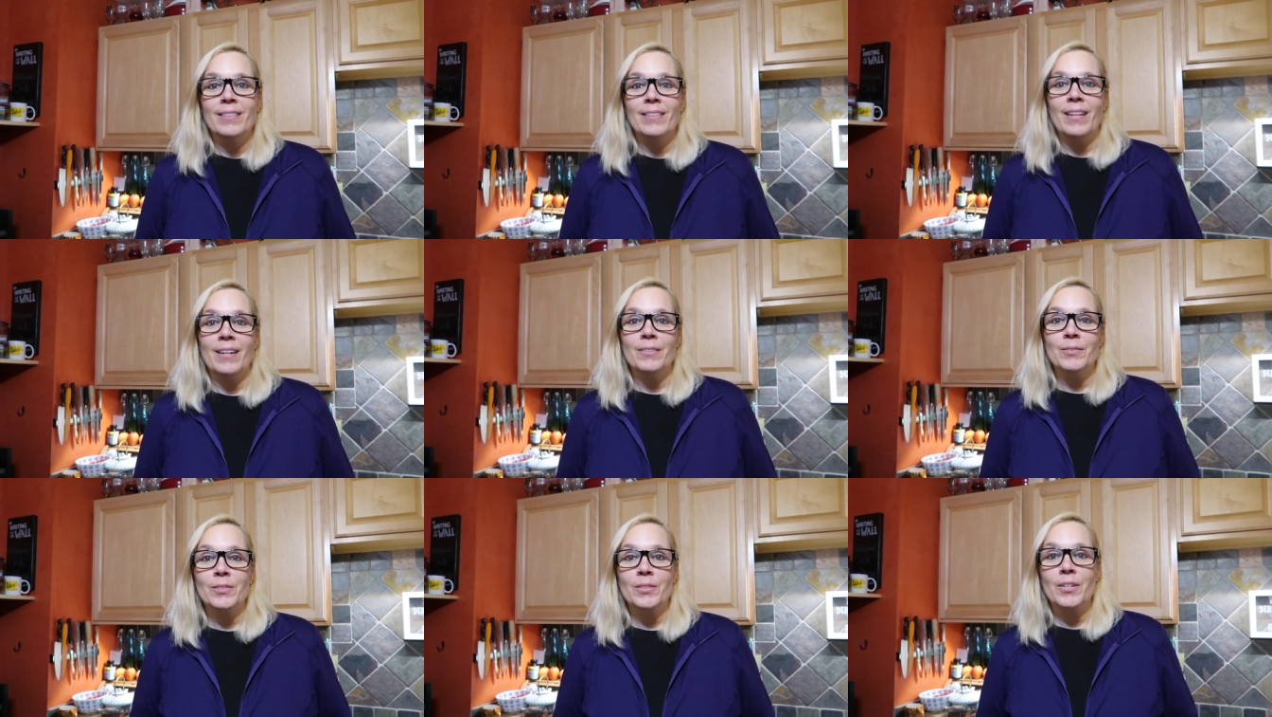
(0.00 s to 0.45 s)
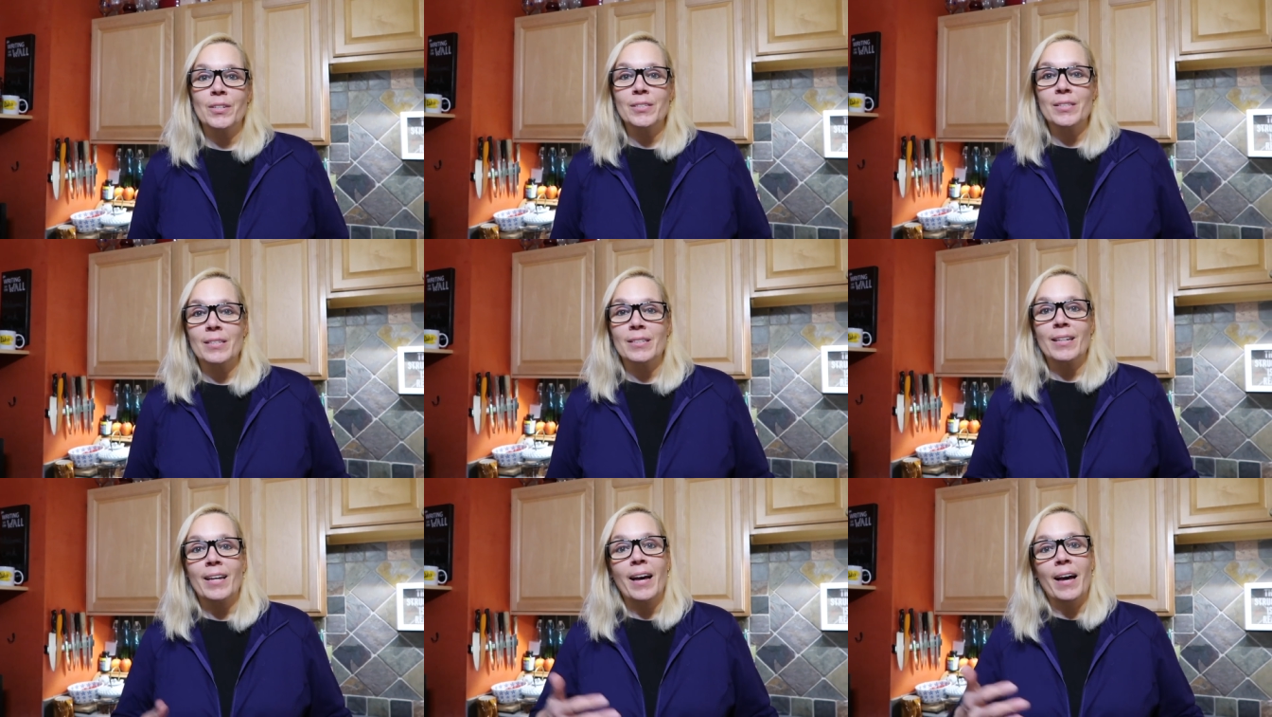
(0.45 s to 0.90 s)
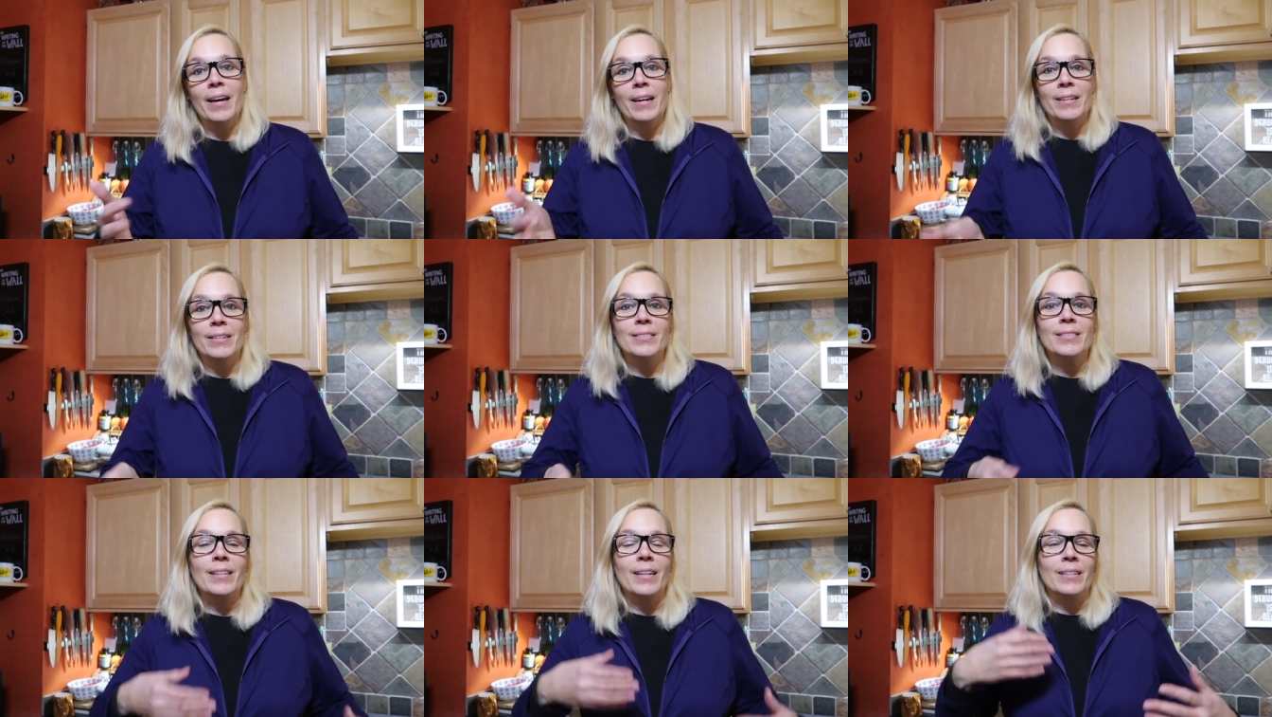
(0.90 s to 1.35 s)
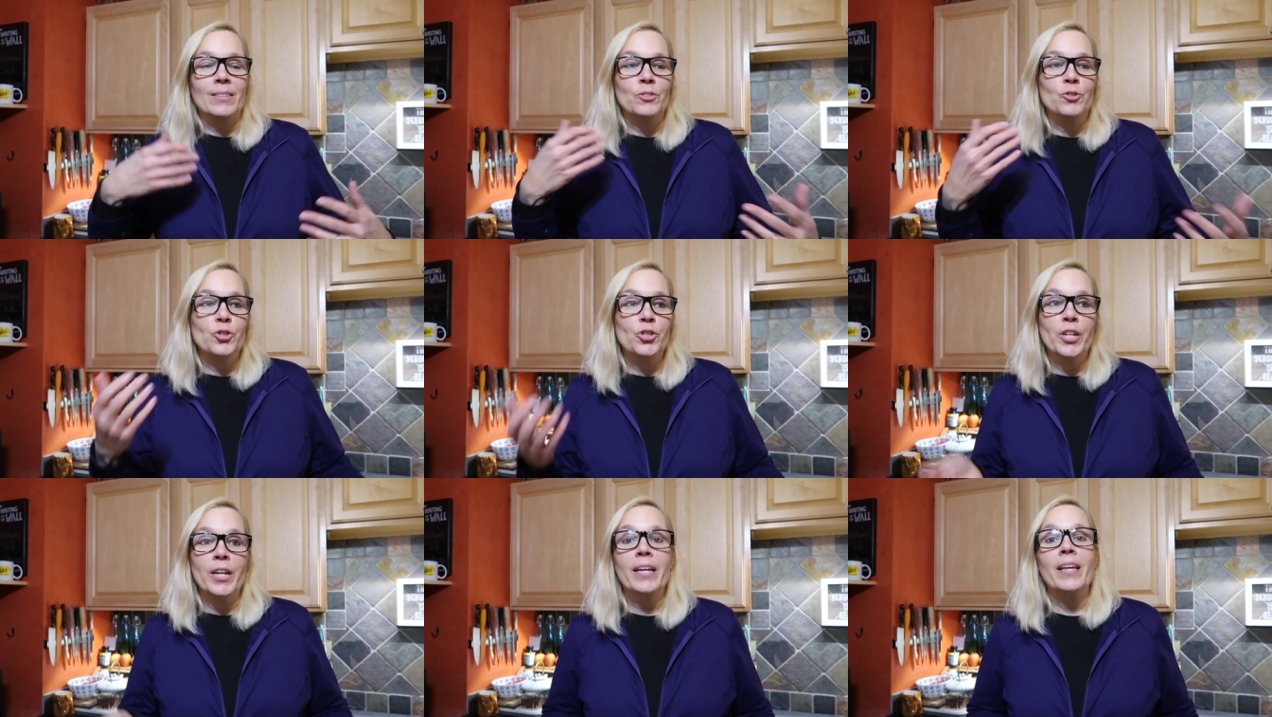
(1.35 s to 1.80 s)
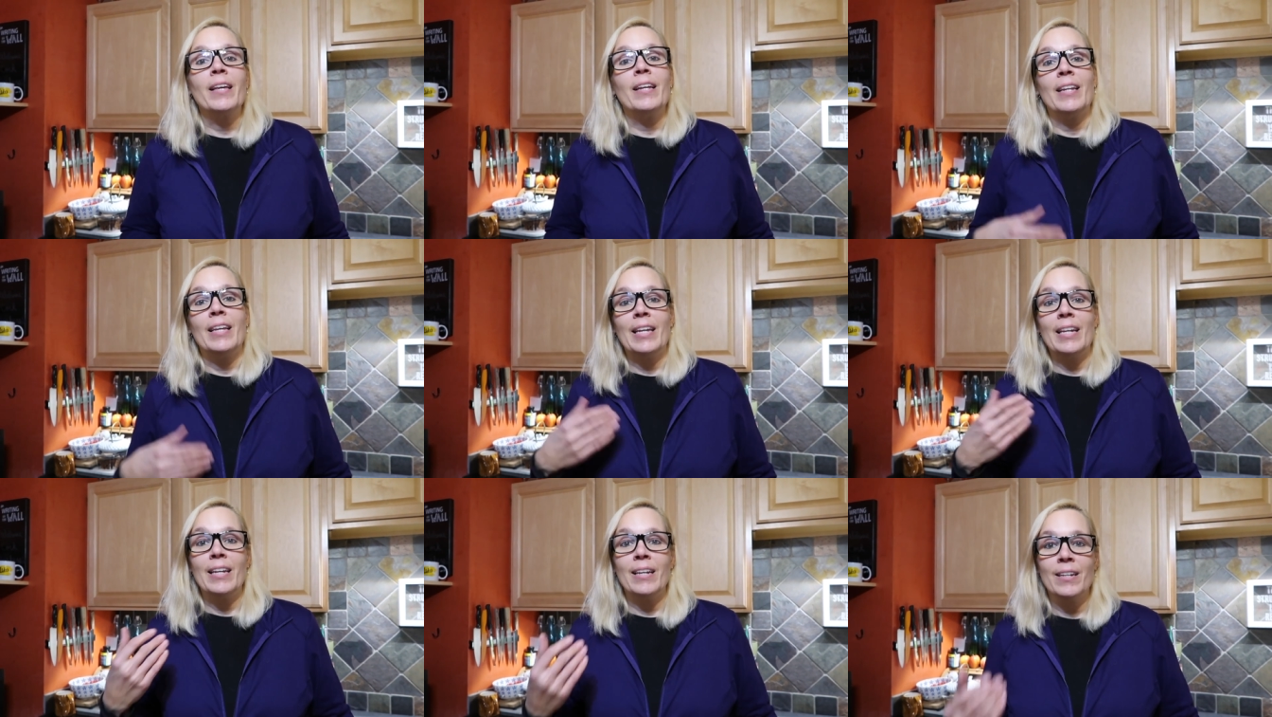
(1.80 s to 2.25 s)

don't know, it was because it kind of, it's like chickeny?